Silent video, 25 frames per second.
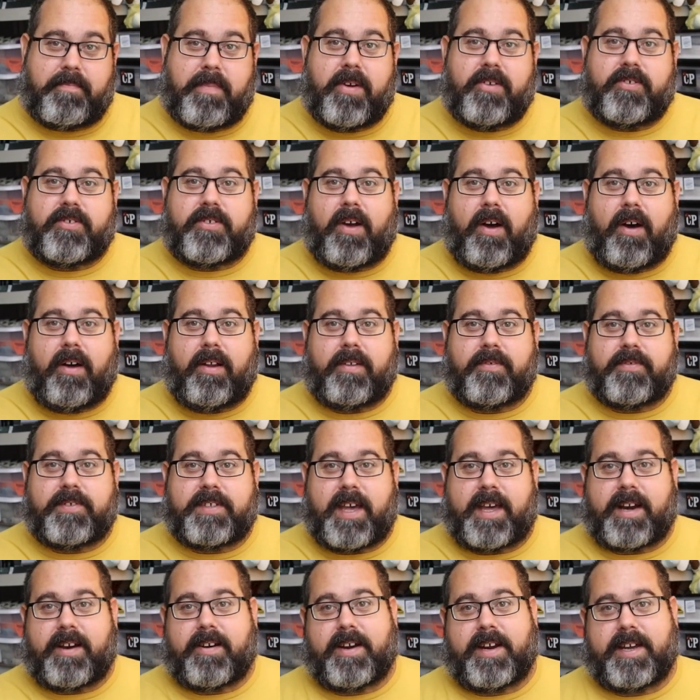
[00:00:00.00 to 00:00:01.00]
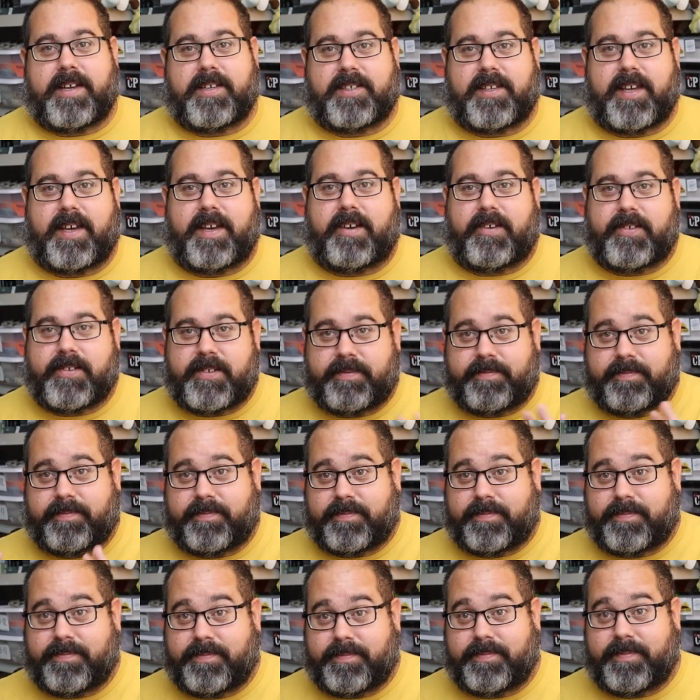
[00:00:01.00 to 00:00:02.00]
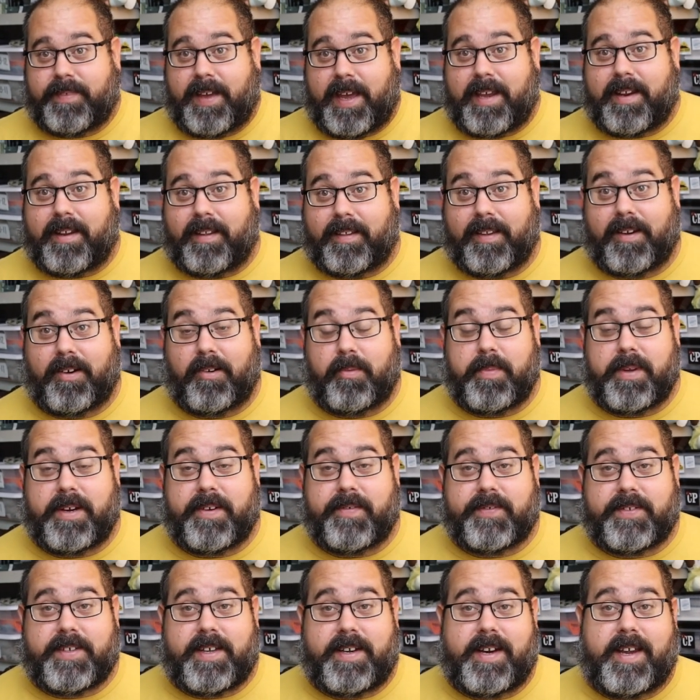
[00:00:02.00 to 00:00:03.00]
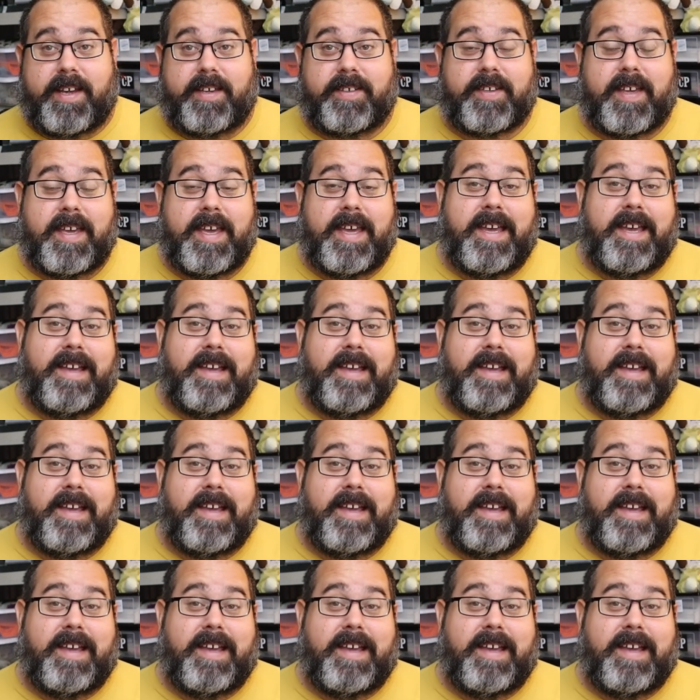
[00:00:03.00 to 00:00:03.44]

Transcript: most all of Saturday's sales, and a little bit of Sundays.